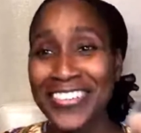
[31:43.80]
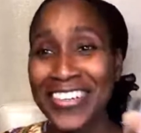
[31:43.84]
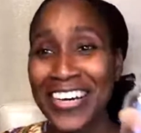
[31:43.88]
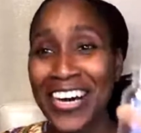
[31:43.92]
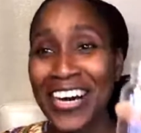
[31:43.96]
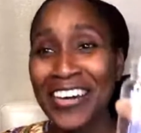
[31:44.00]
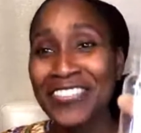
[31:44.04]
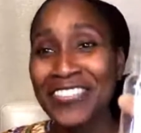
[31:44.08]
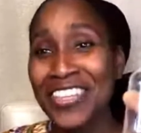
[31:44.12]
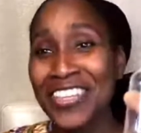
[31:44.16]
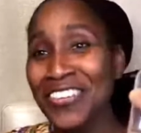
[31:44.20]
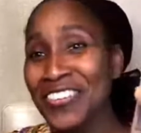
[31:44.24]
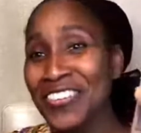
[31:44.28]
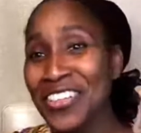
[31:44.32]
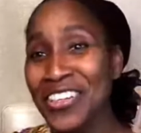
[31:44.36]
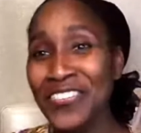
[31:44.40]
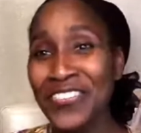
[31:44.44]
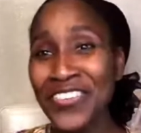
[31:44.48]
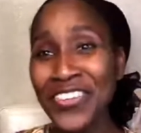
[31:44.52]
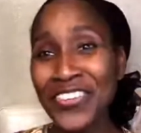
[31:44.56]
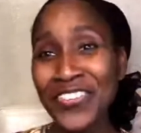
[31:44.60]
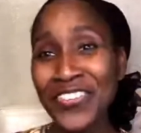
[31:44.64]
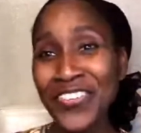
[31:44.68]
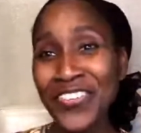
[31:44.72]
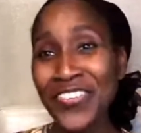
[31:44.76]
I'm giving the
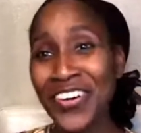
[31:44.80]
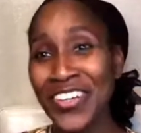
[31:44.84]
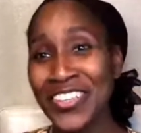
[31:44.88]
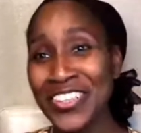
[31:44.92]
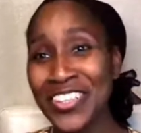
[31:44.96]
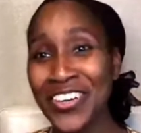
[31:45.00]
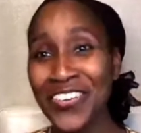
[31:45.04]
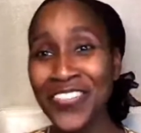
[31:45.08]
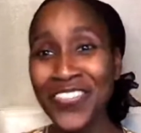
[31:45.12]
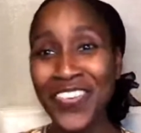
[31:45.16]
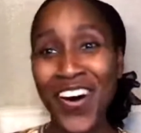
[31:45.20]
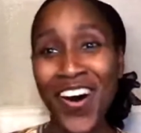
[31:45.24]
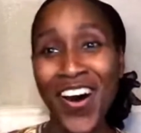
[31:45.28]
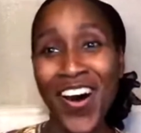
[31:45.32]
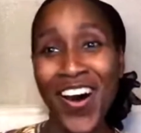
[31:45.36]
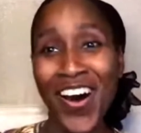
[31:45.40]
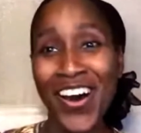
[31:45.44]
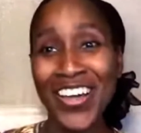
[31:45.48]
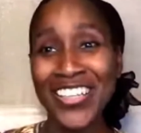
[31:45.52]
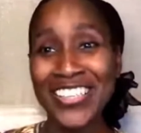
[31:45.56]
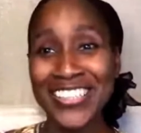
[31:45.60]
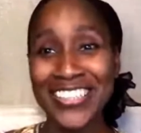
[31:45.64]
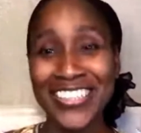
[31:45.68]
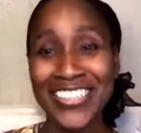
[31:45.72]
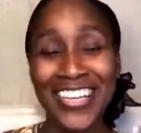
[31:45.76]
people what they
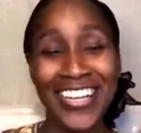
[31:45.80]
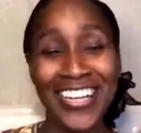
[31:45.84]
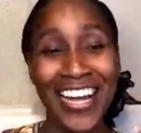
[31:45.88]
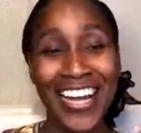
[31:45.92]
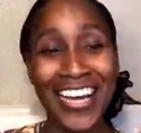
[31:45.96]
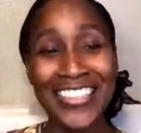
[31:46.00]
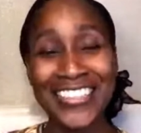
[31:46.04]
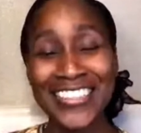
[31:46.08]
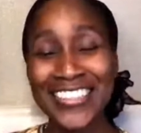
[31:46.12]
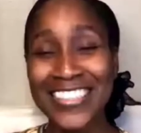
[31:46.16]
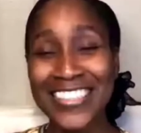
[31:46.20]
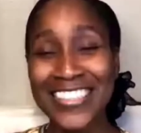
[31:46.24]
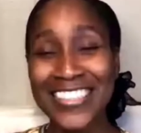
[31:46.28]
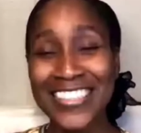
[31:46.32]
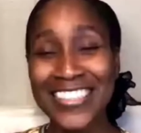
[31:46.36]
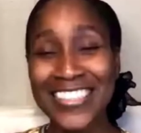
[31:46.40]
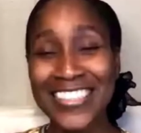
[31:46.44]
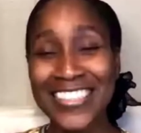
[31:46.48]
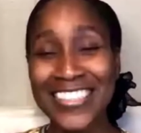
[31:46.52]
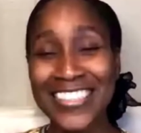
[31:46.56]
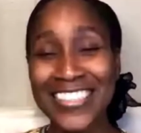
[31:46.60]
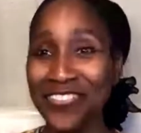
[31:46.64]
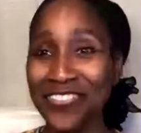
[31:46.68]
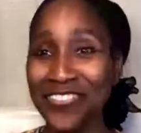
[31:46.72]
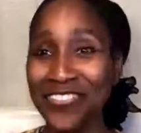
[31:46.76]
want, light and
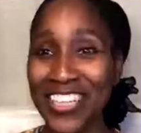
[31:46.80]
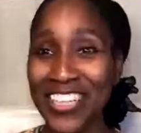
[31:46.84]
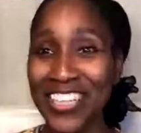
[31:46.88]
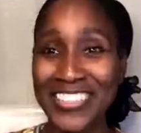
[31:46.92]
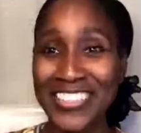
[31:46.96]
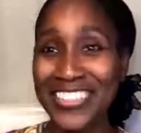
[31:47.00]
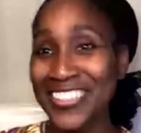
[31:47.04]
excitement.